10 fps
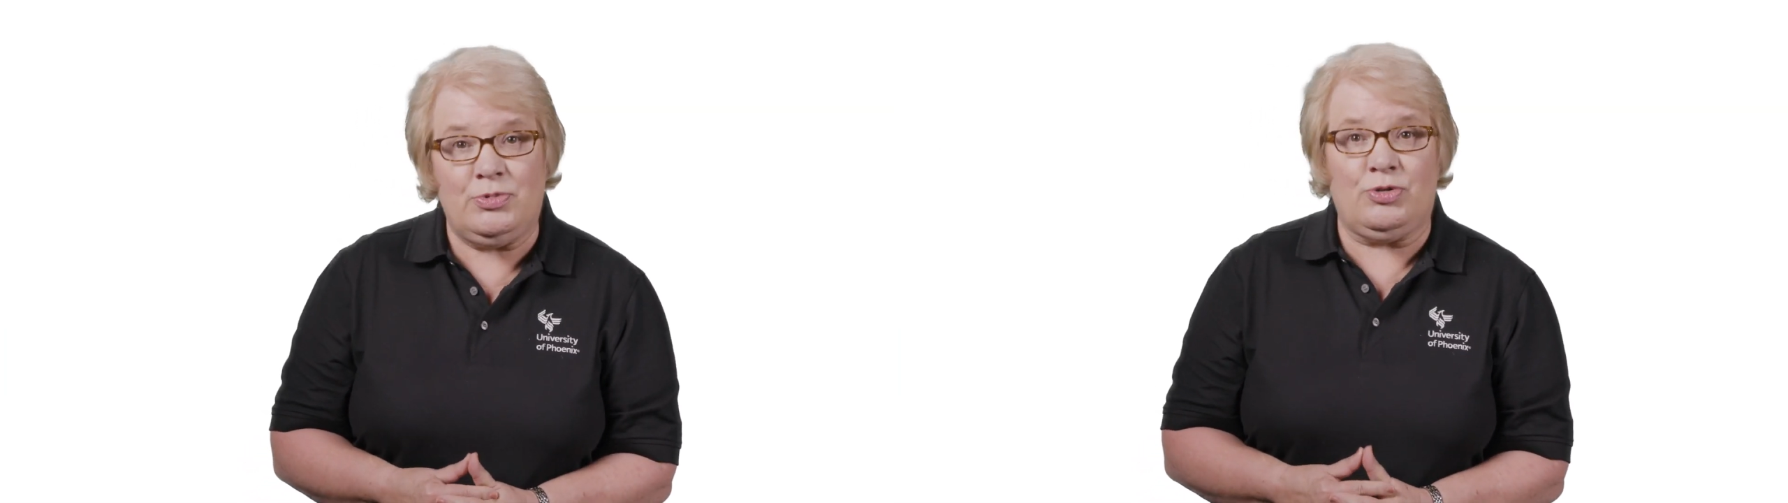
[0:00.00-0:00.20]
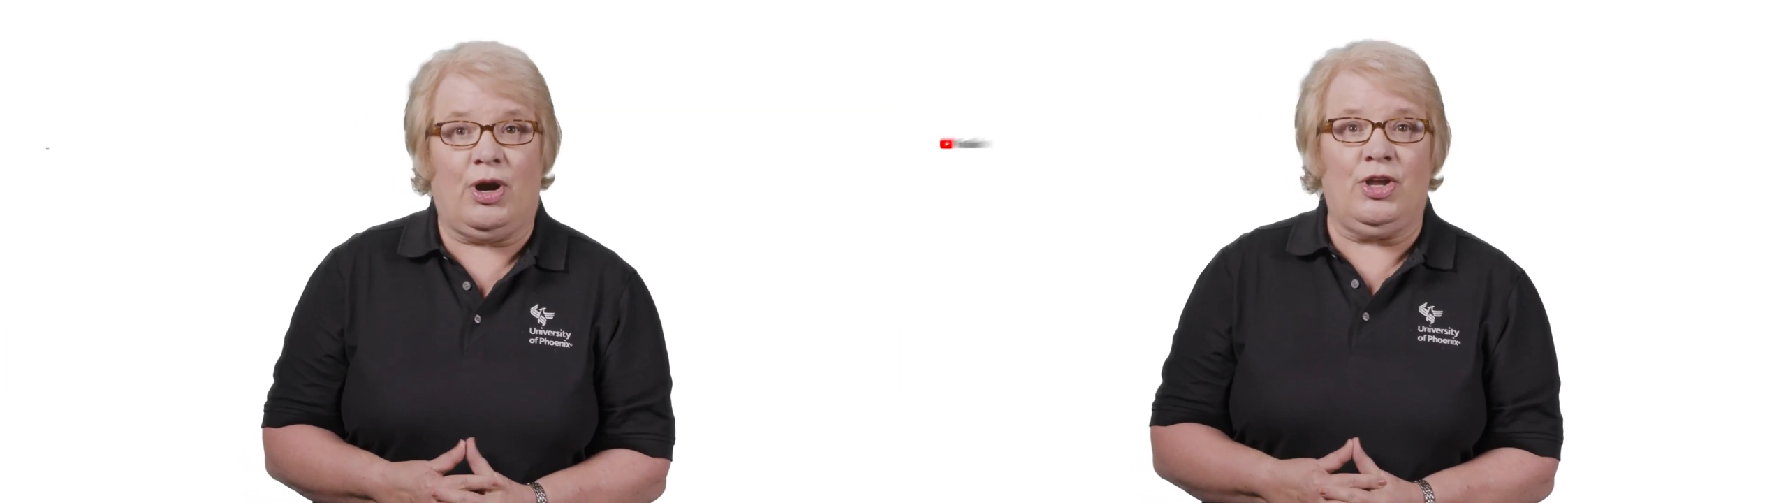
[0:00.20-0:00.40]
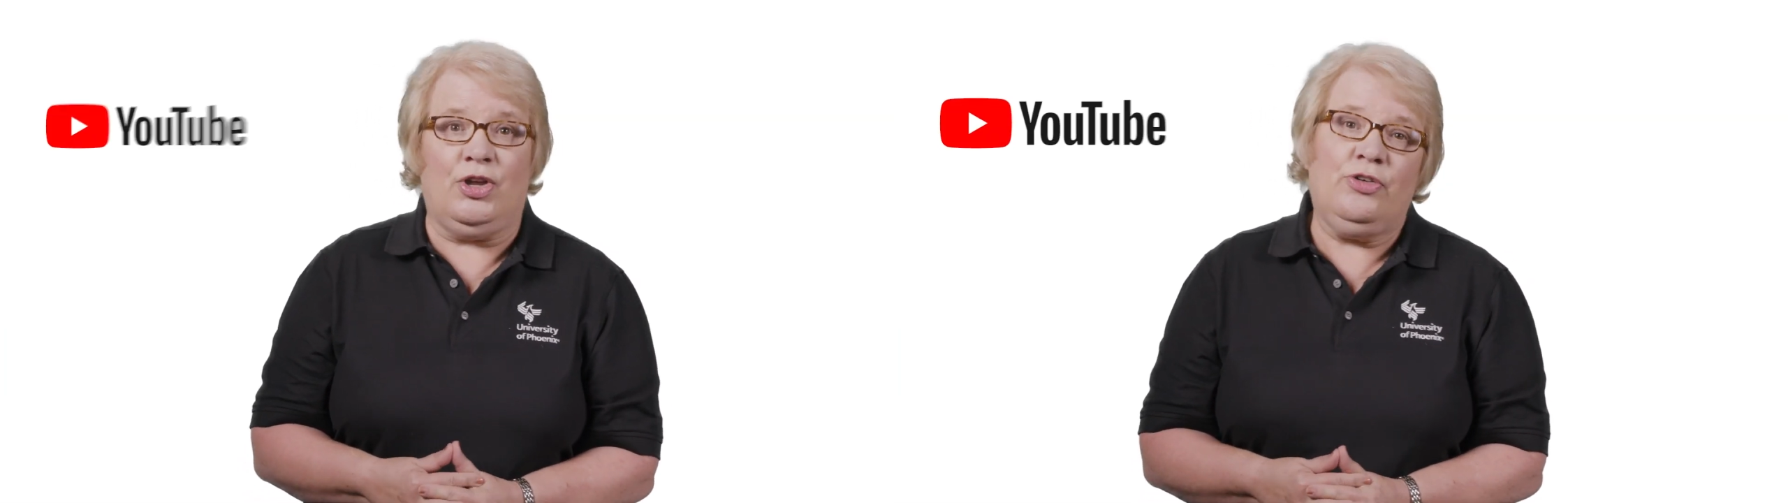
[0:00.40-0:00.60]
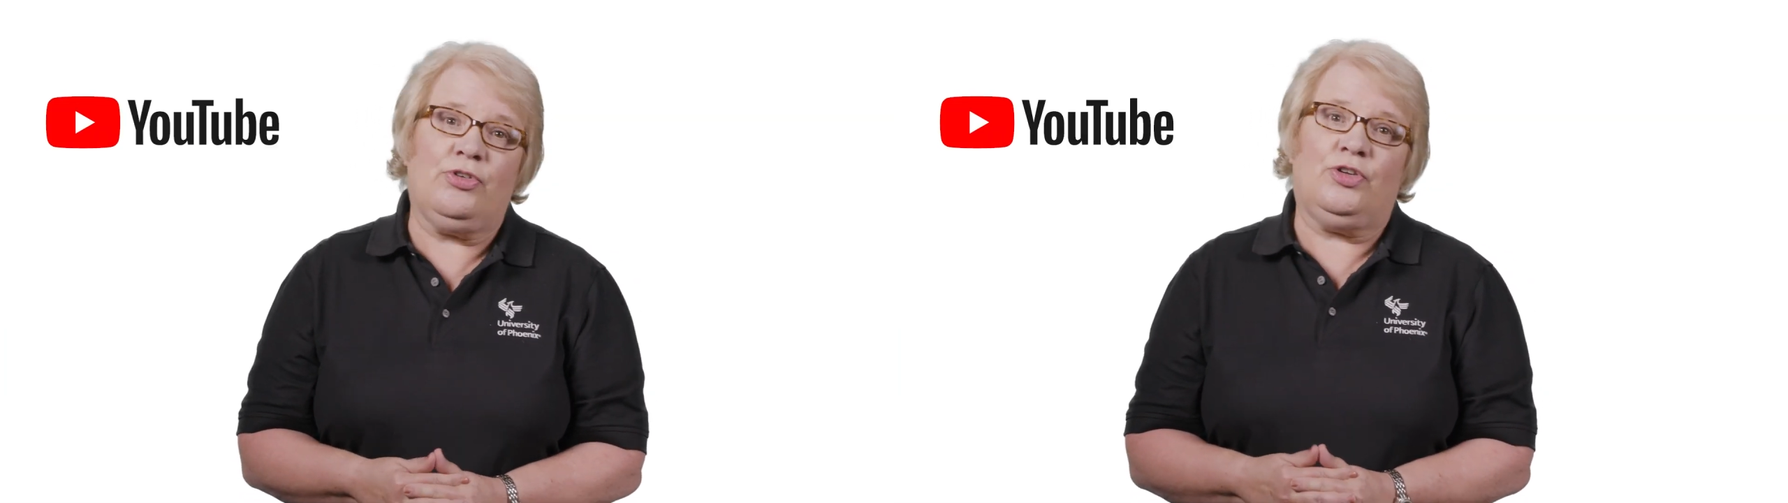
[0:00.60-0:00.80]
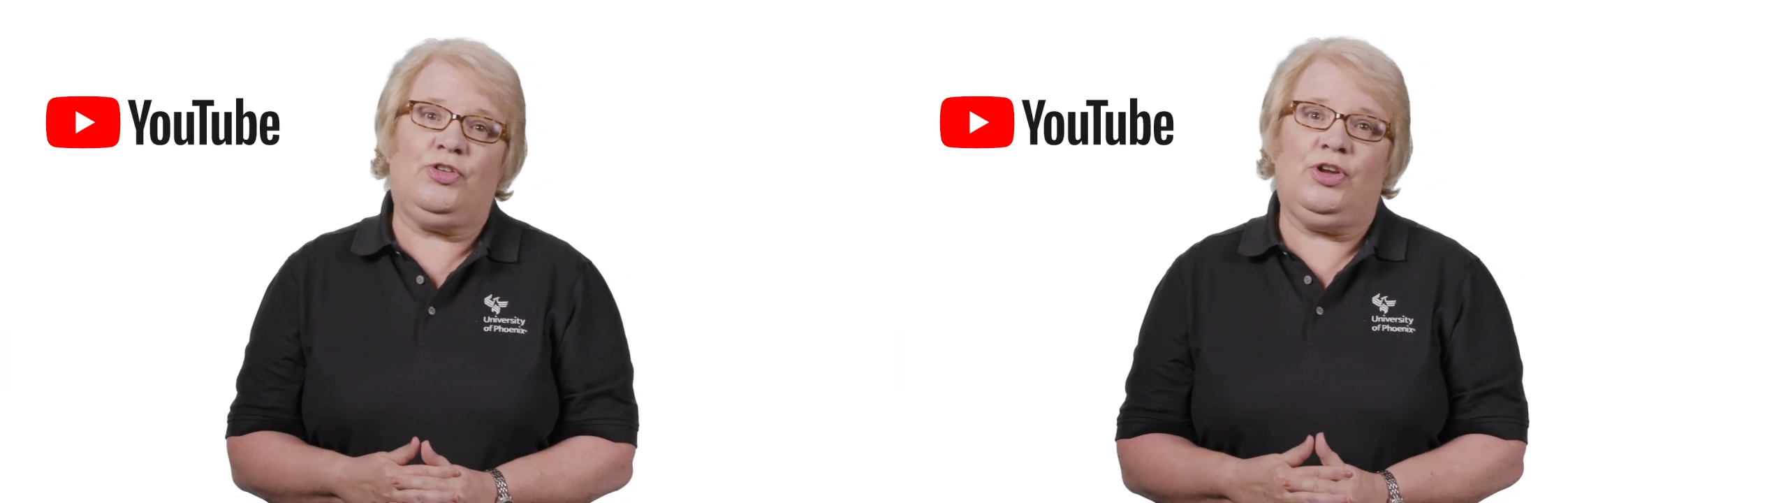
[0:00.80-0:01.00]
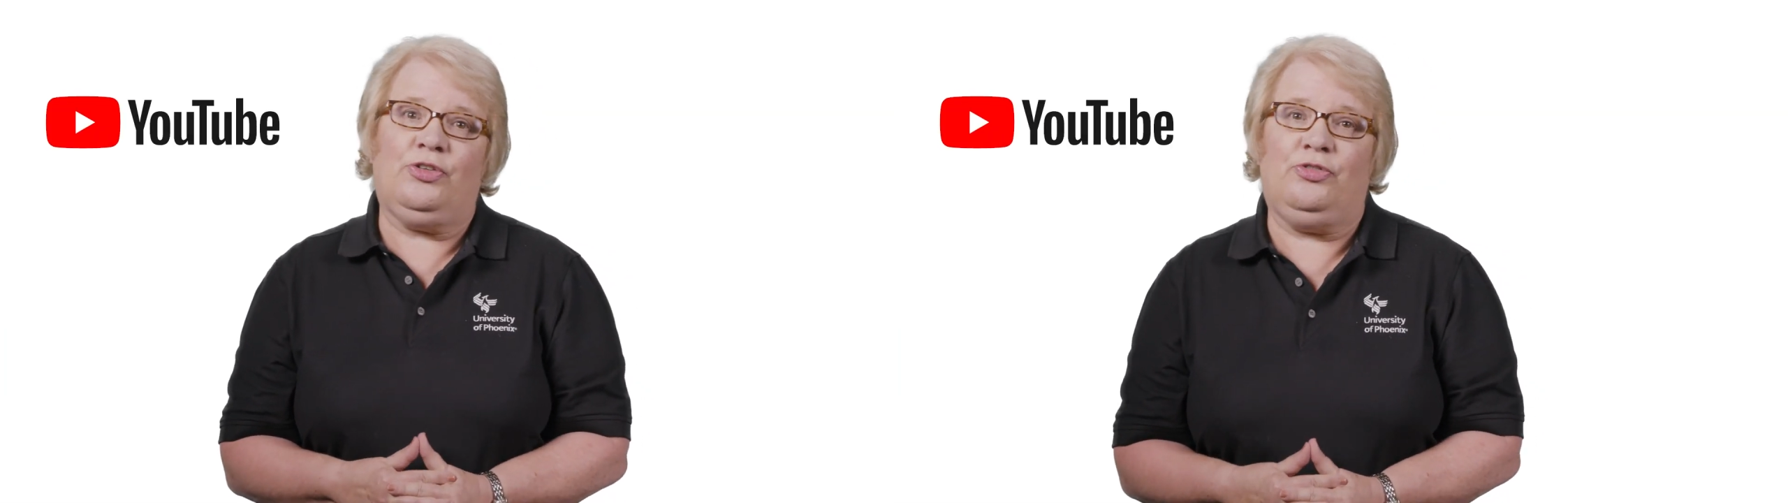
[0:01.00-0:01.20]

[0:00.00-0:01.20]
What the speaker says: to our University of